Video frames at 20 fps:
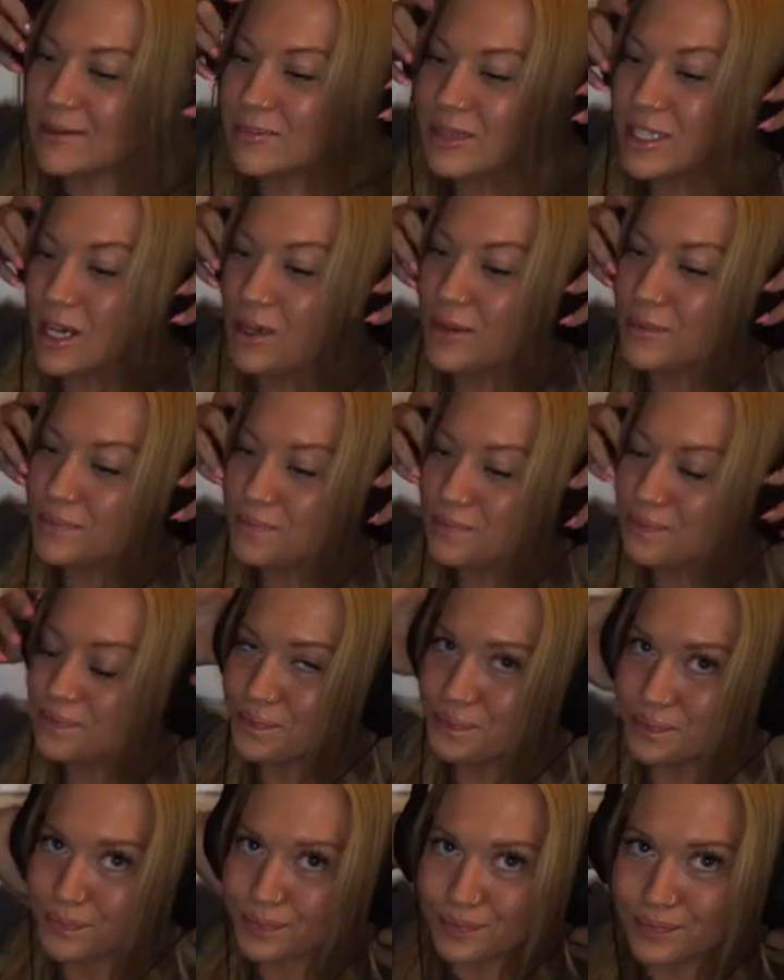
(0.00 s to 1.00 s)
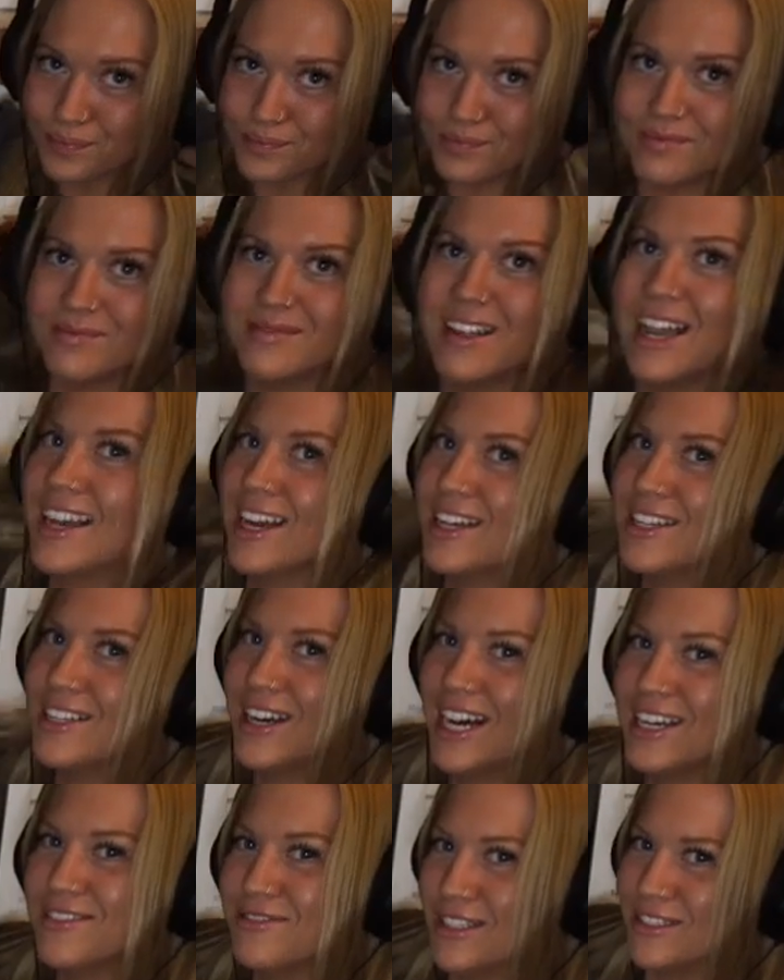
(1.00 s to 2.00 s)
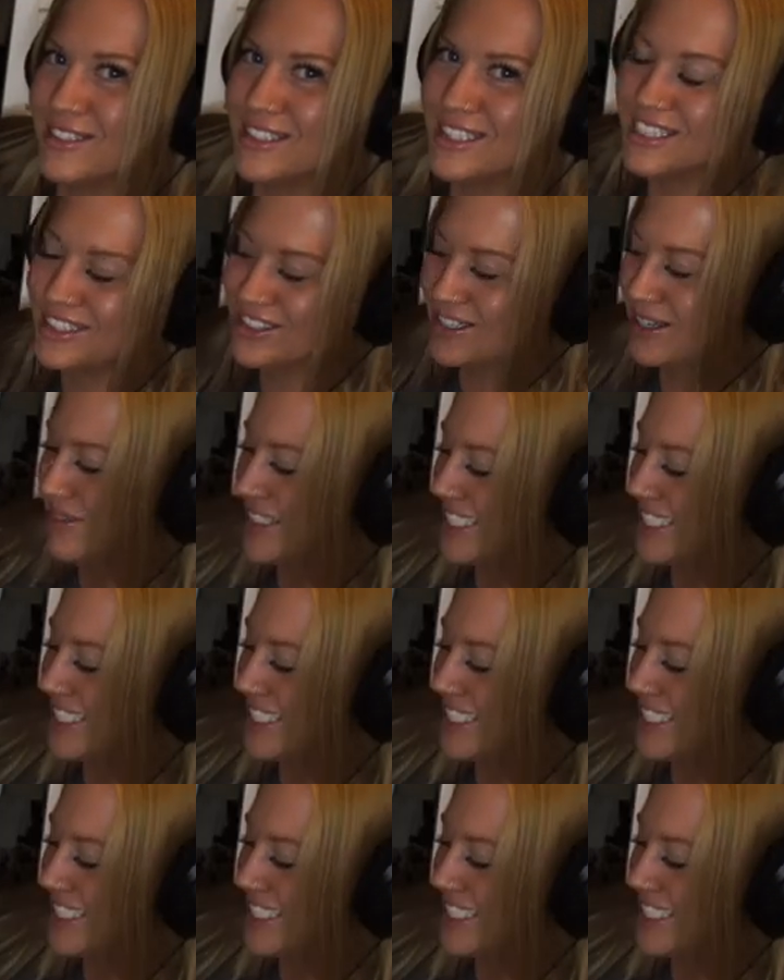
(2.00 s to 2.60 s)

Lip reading: episode. I got new headphones too, I'm